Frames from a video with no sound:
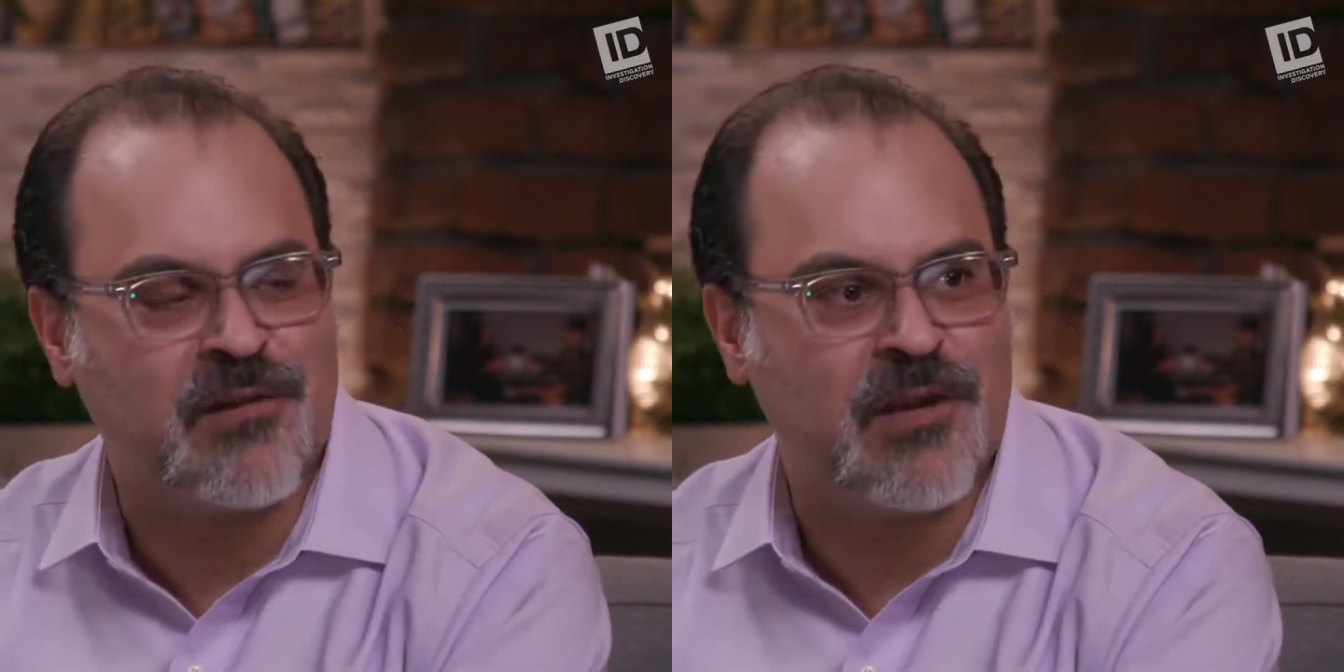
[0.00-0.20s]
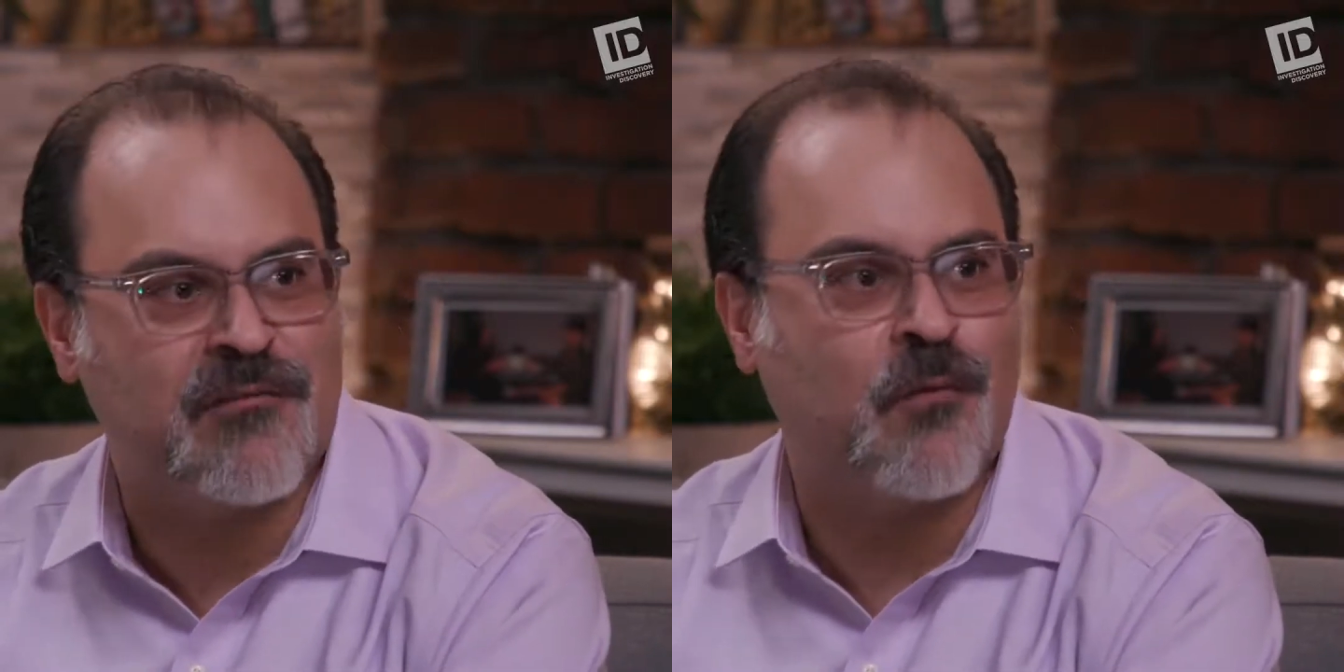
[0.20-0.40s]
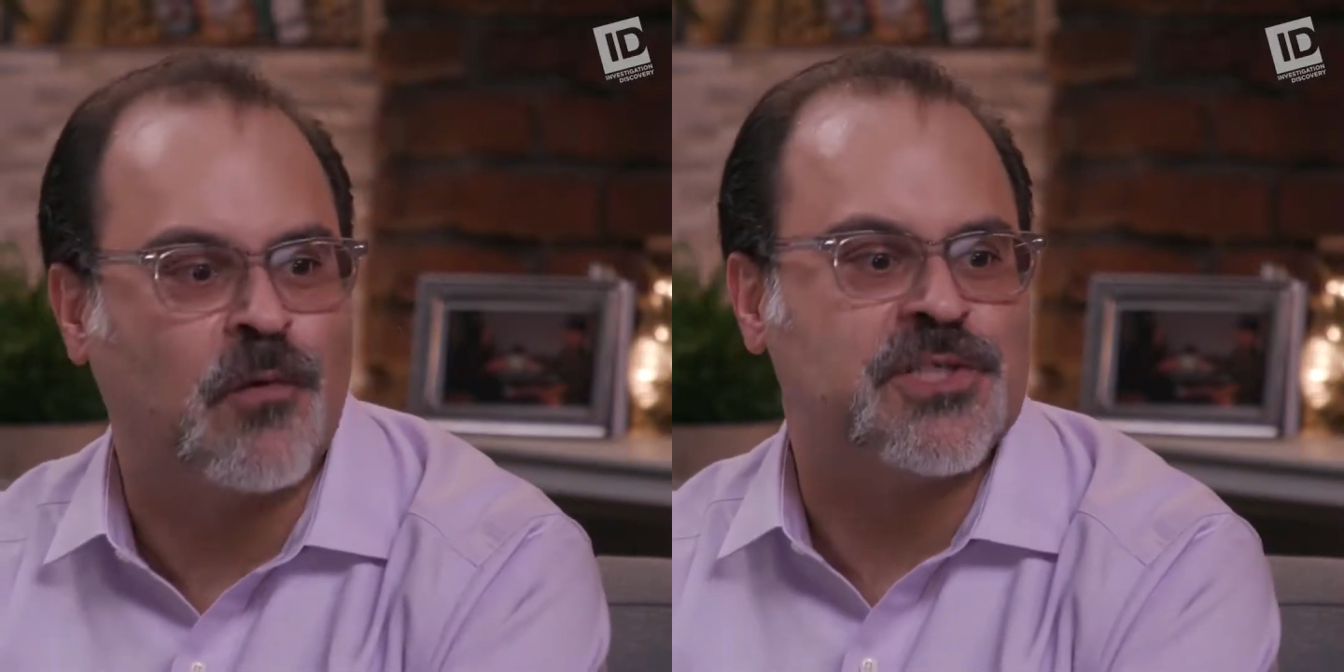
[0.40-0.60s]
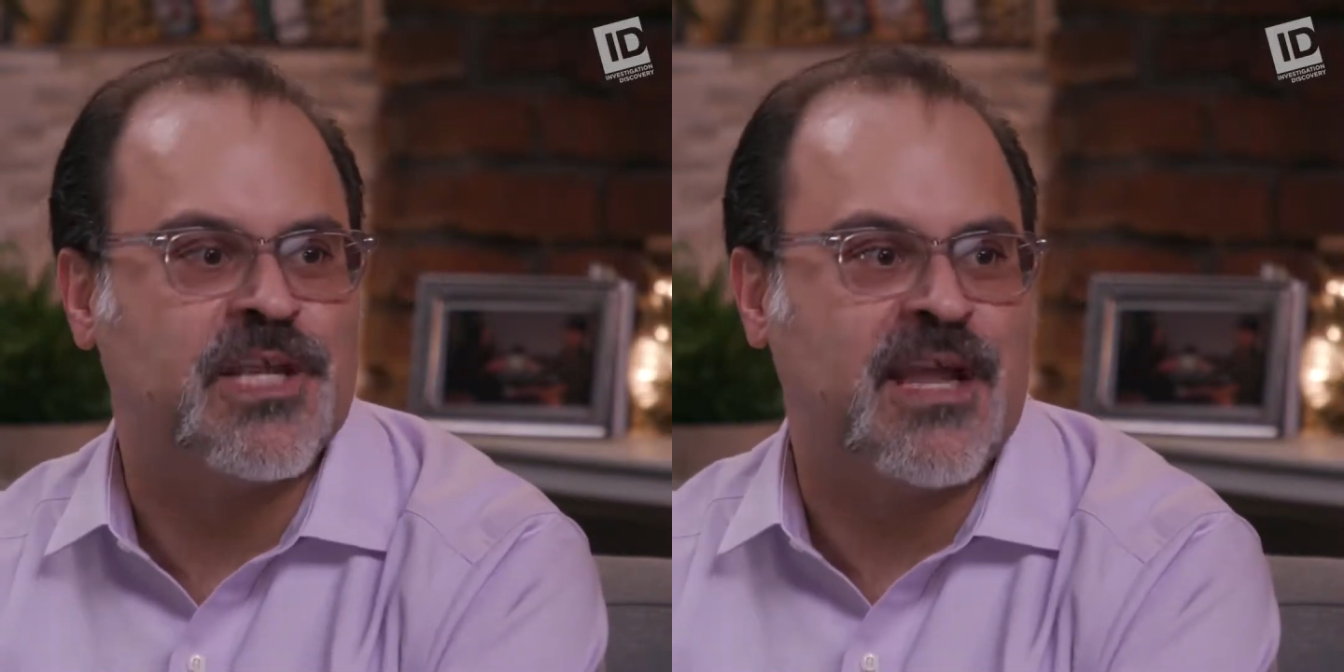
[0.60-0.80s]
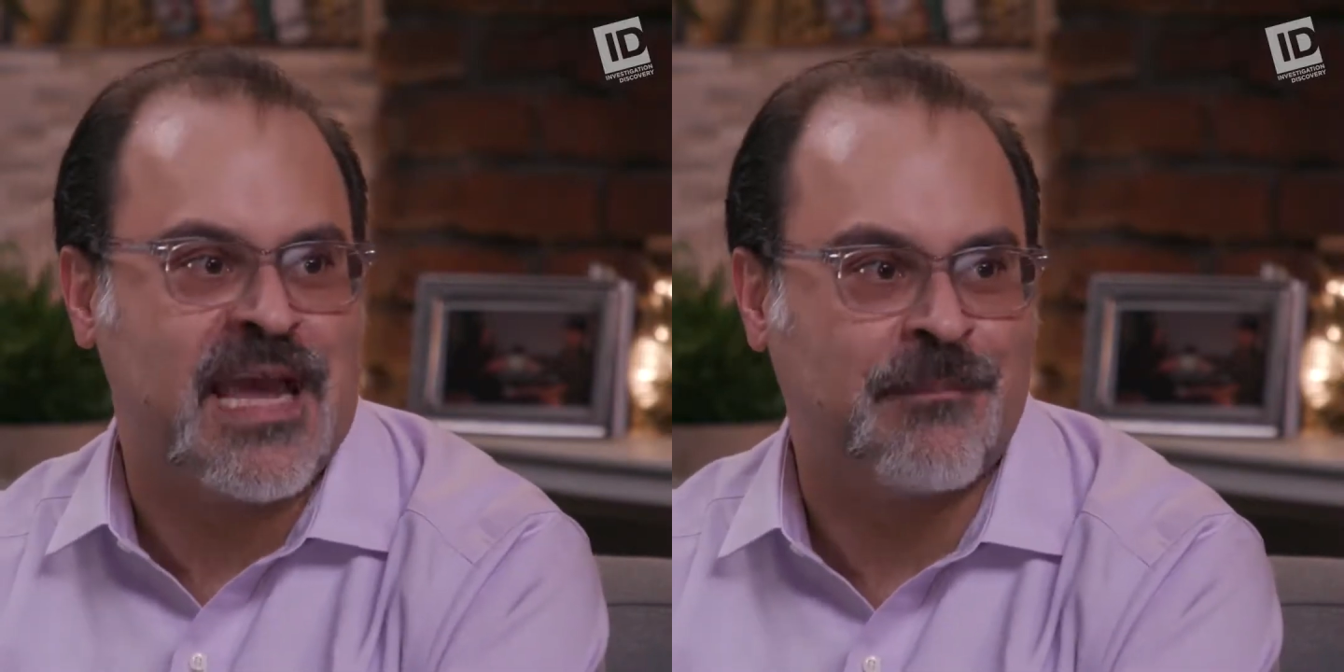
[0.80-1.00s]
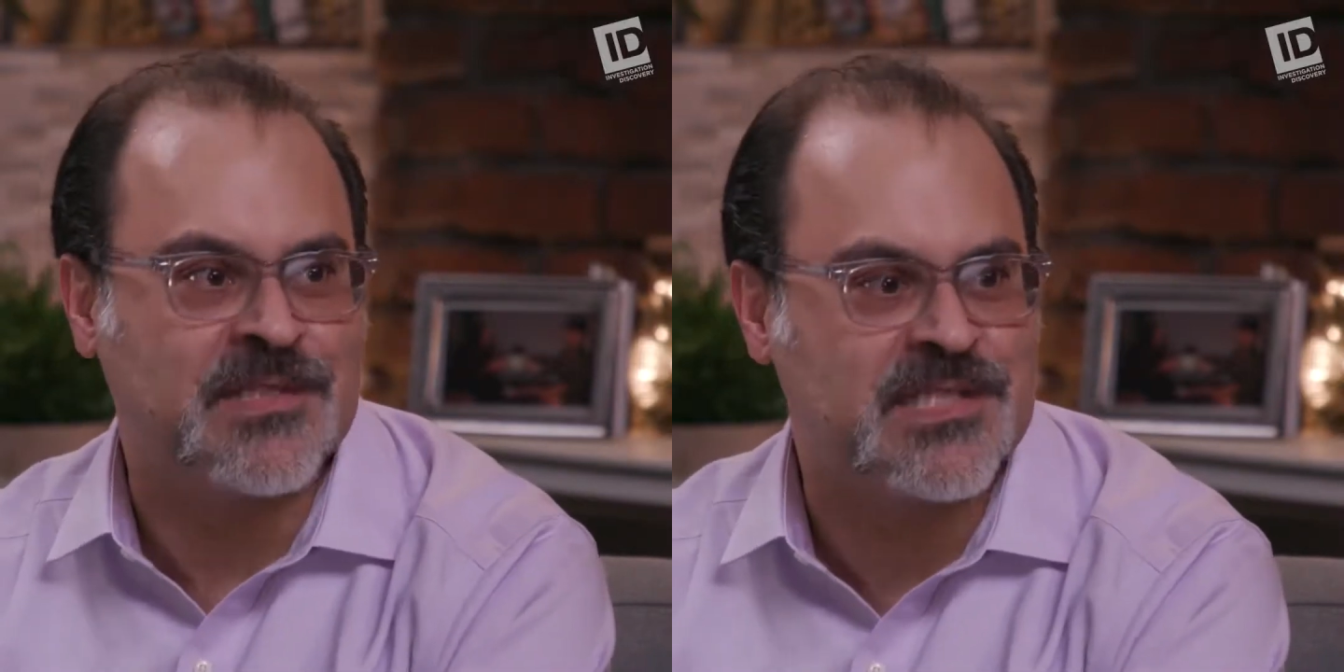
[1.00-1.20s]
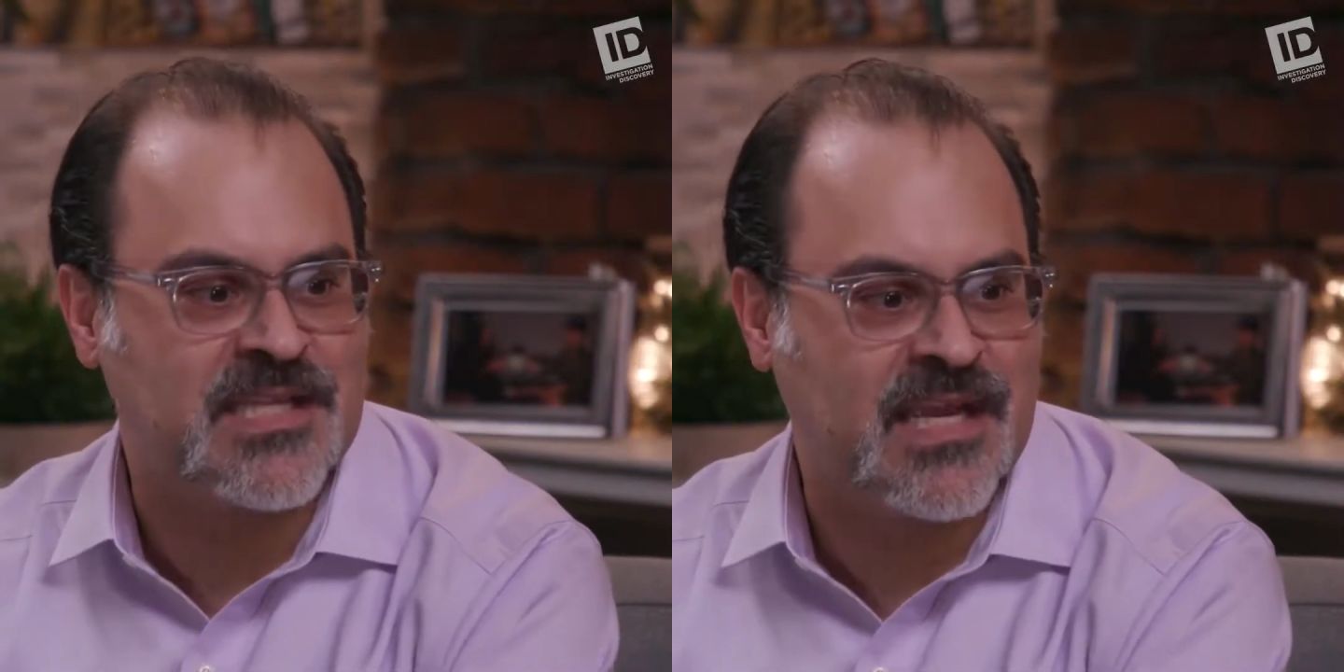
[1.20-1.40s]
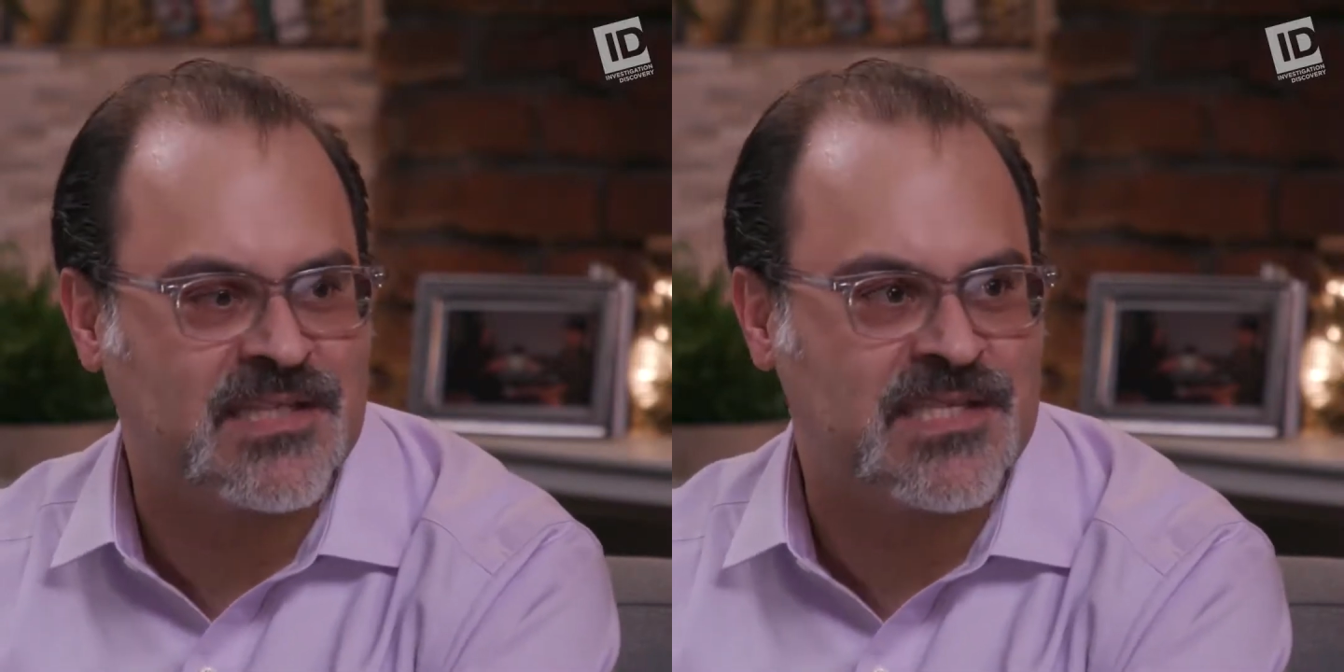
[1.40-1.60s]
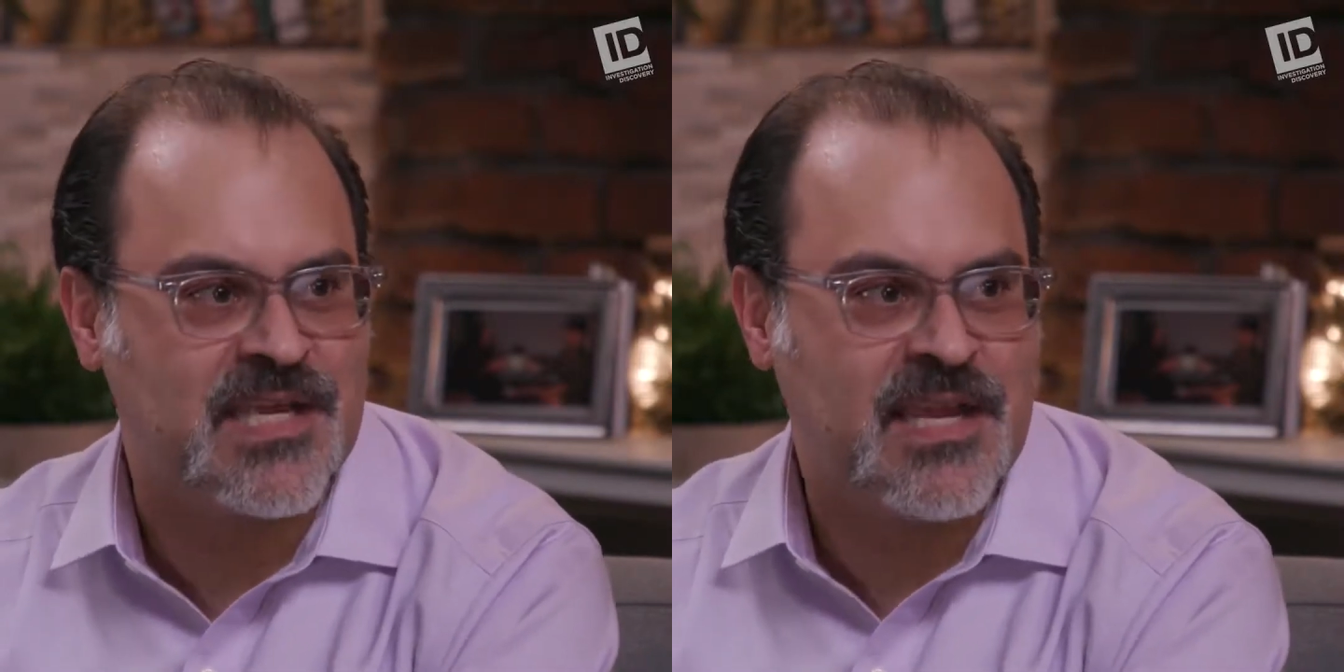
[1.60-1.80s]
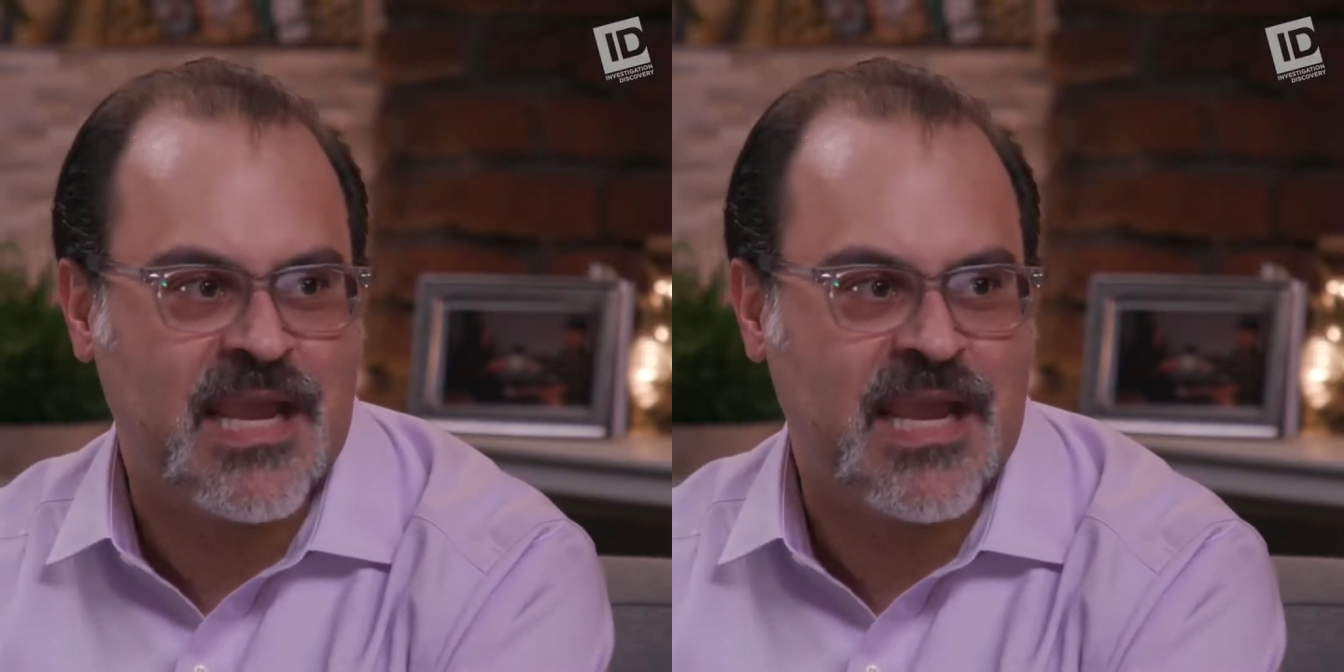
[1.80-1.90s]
very fortunate happenstance,